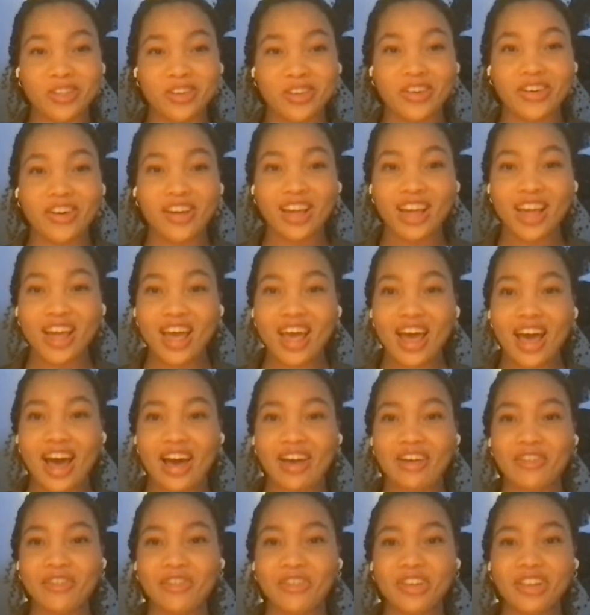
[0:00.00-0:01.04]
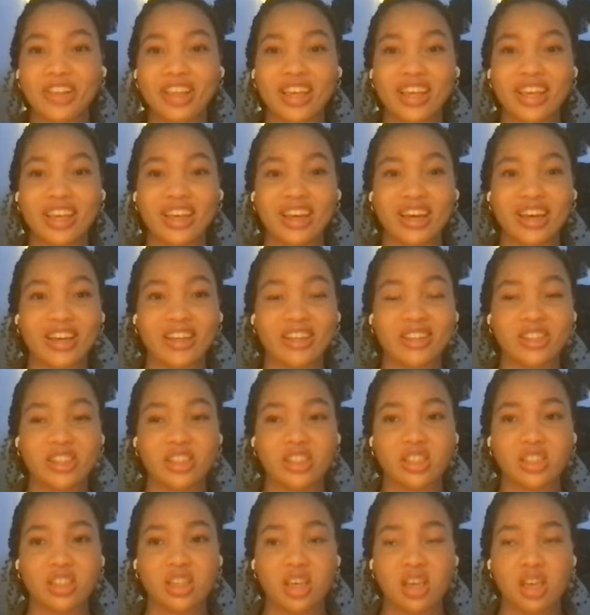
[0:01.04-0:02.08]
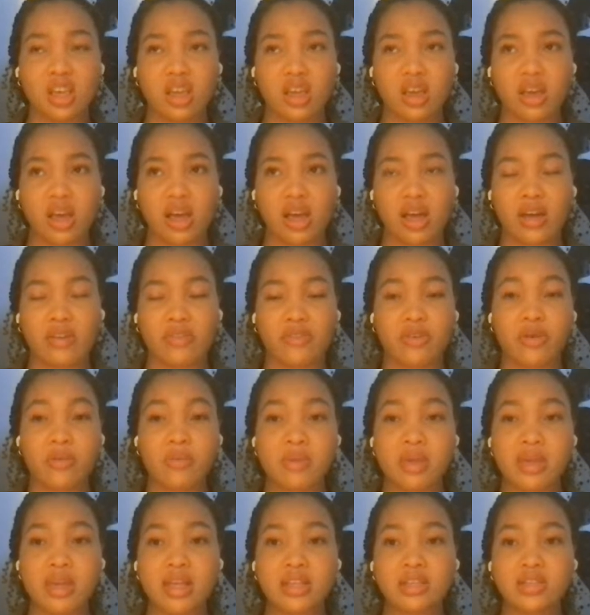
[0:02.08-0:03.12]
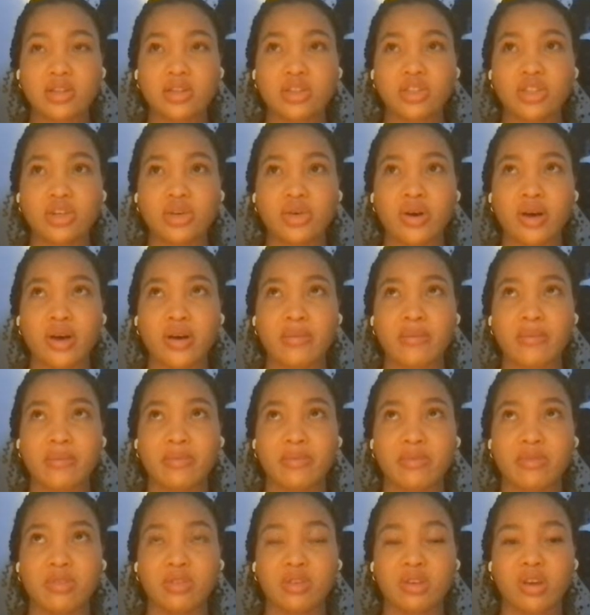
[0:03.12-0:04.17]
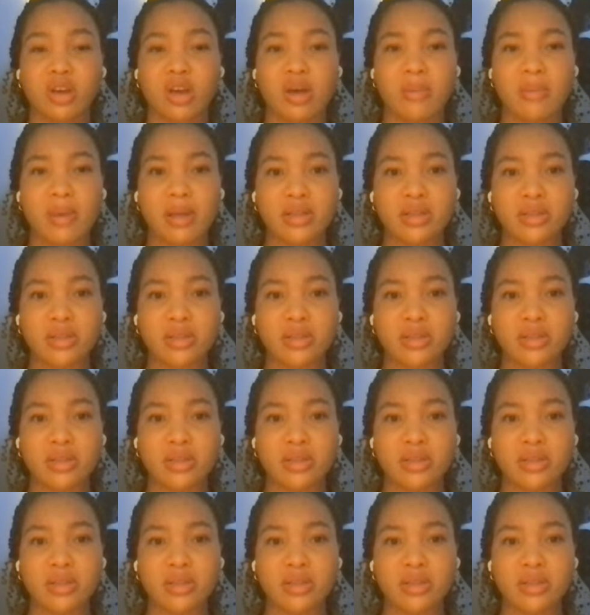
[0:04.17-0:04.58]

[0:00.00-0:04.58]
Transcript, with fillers: So I feel like uh, just for me, it's also um, a